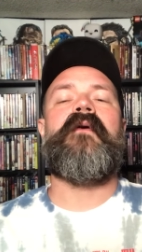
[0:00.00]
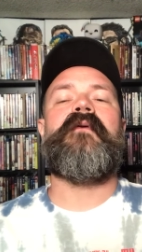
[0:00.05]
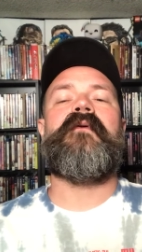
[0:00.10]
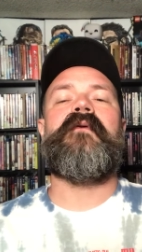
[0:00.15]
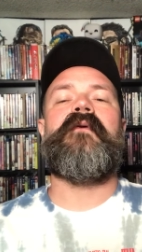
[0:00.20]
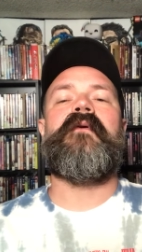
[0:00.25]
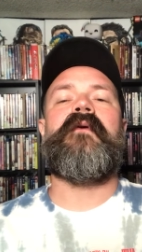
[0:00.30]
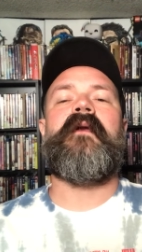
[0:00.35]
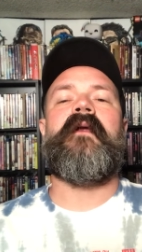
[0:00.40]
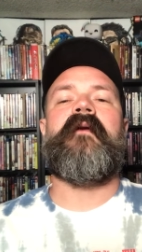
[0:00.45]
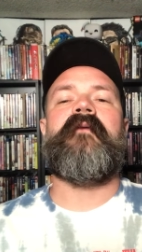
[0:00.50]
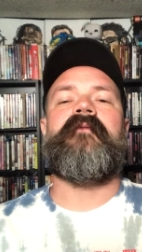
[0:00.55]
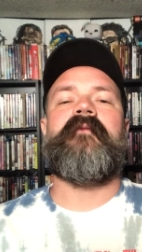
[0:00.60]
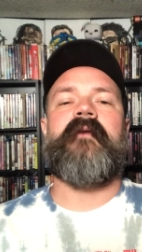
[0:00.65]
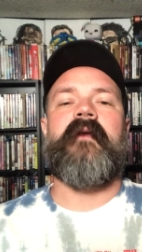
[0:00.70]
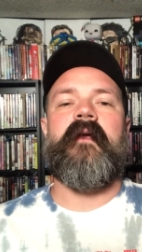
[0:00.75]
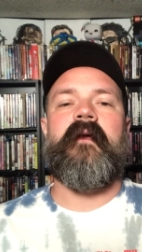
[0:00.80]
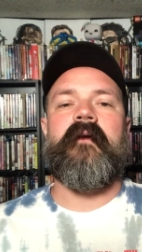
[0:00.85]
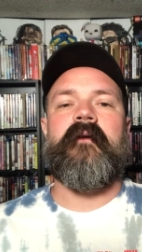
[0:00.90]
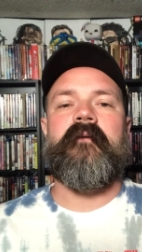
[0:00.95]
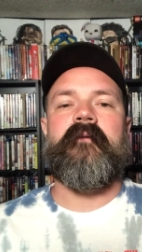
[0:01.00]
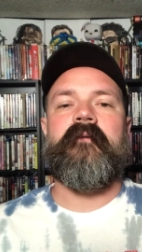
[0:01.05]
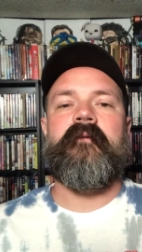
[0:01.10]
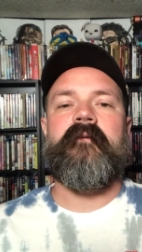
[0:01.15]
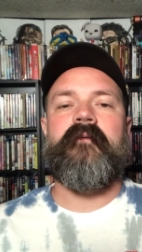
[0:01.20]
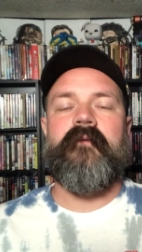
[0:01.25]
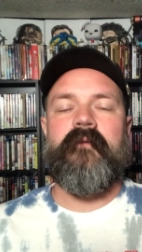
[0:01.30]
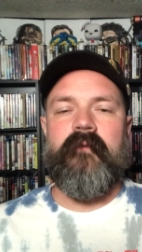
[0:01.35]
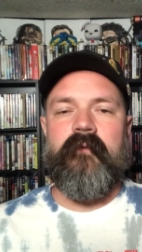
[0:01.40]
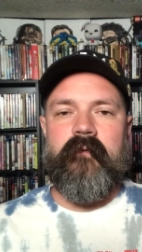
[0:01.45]
good evening.
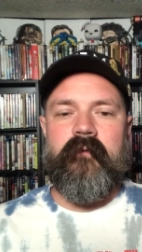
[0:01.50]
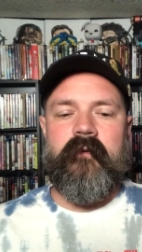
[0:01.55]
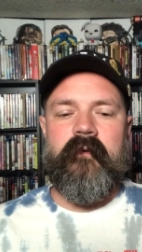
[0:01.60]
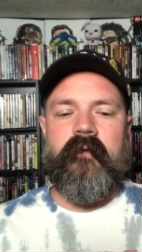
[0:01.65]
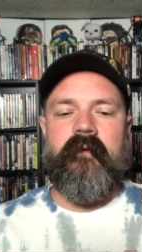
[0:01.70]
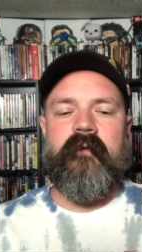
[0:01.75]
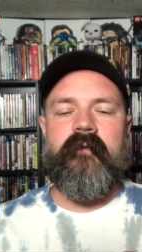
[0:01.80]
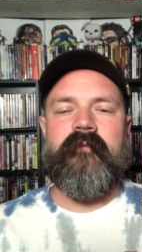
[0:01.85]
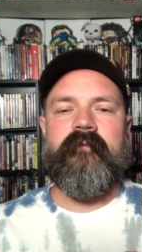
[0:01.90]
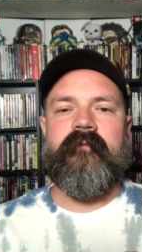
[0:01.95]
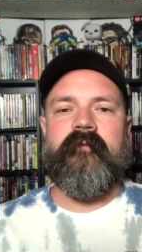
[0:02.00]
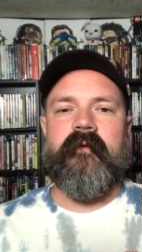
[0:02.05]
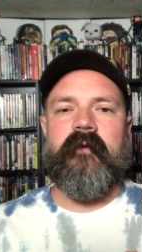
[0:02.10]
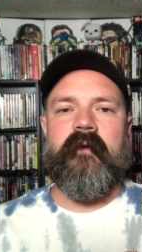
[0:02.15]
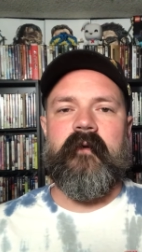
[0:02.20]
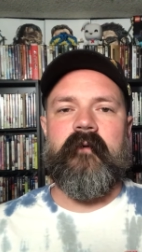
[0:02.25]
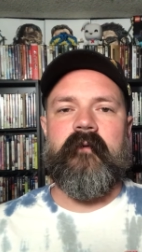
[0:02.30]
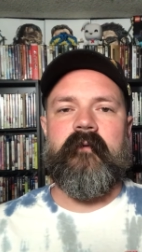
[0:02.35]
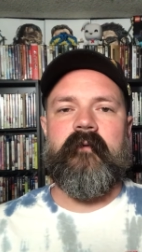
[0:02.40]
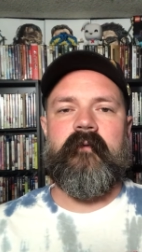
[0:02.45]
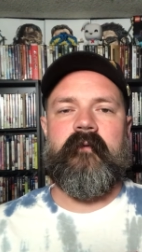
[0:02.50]
Good evening.